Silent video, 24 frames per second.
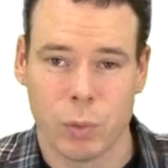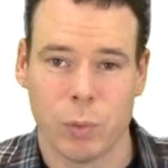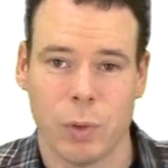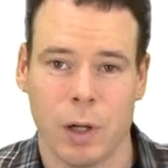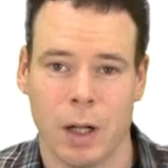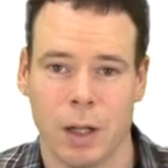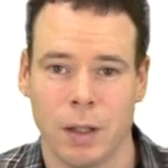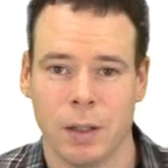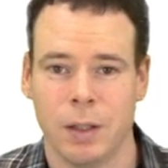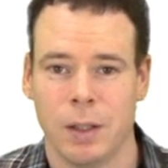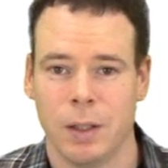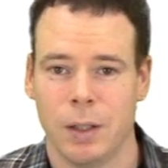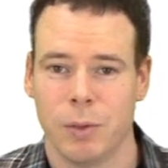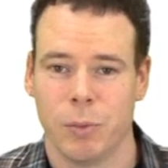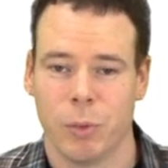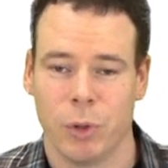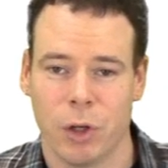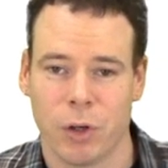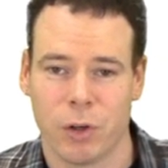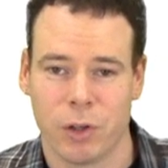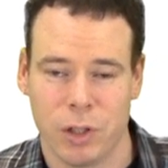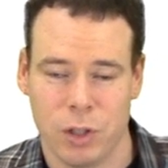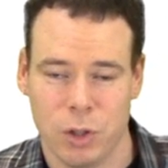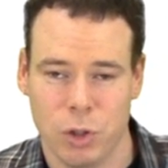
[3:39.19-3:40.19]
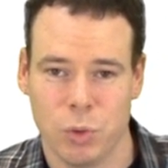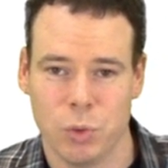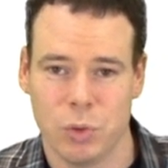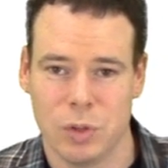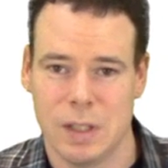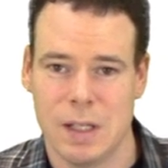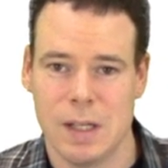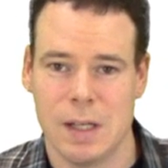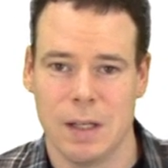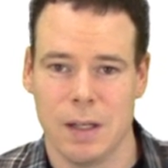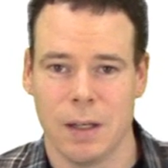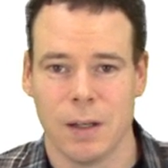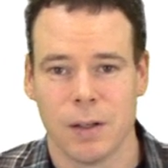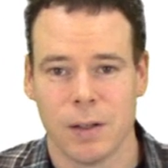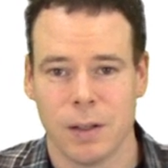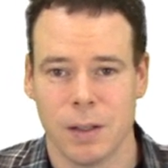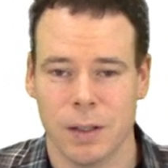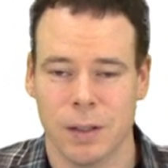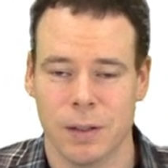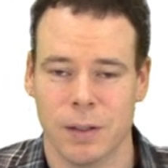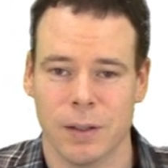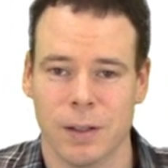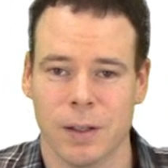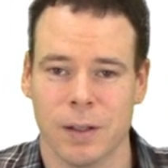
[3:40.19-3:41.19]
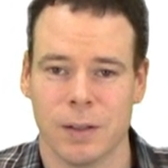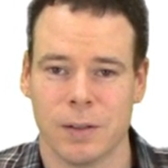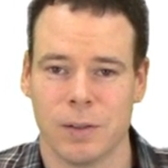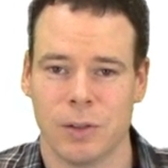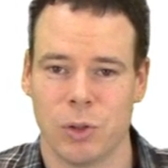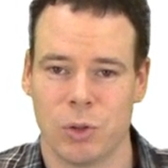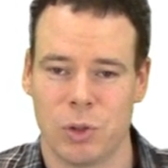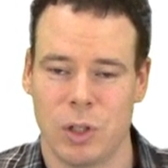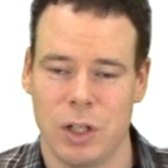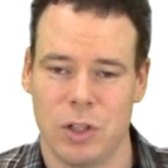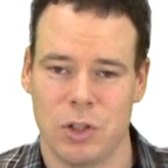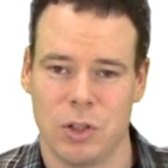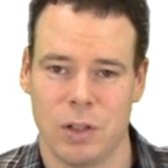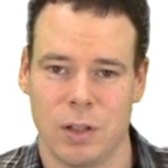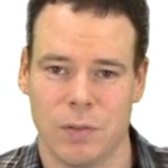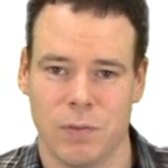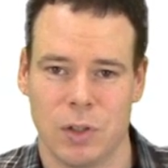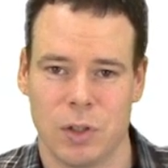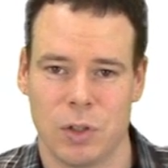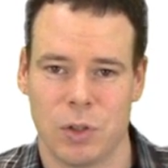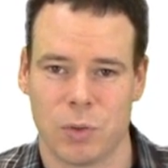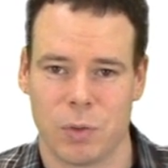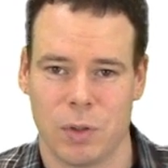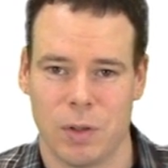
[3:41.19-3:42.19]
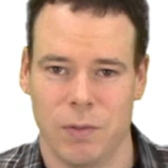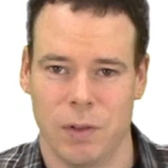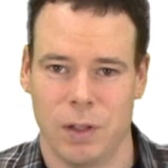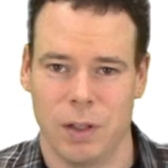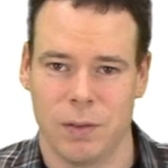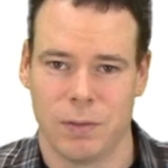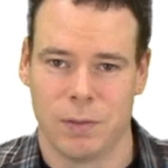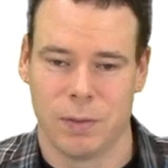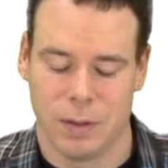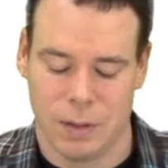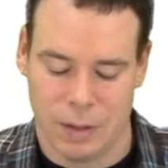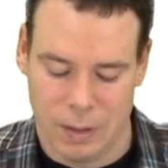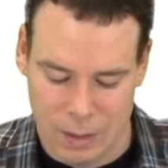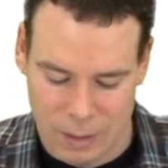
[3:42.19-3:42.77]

Well, we already used d in the notation of the derivative,